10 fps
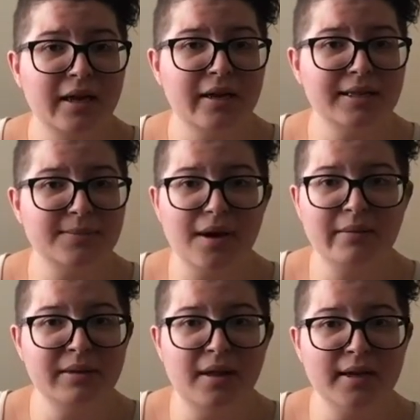It's
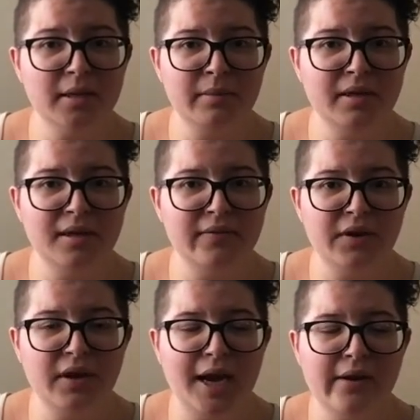probably not going to be a
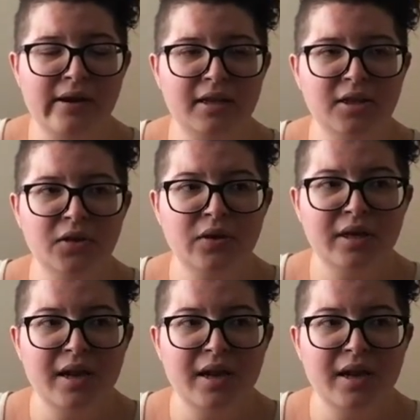very high rating though.